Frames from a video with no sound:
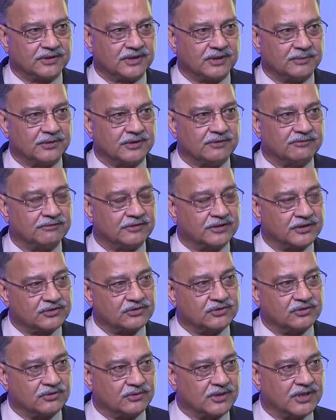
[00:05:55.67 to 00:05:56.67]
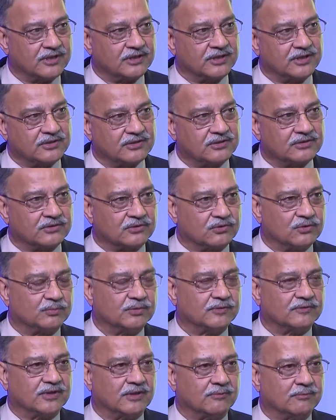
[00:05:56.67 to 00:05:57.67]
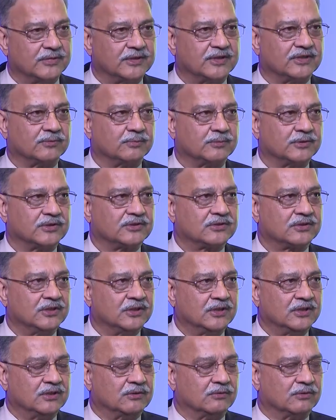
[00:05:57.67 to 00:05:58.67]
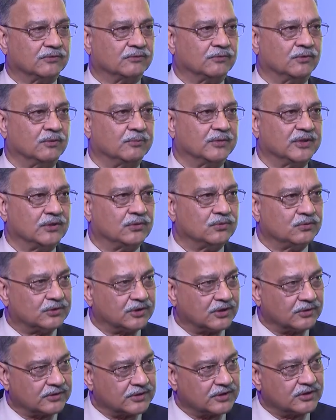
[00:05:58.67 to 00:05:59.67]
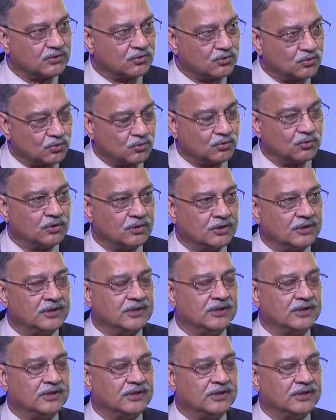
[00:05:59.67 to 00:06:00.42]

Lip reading: I mean, the first United Nations group of government experts was formed in 2002,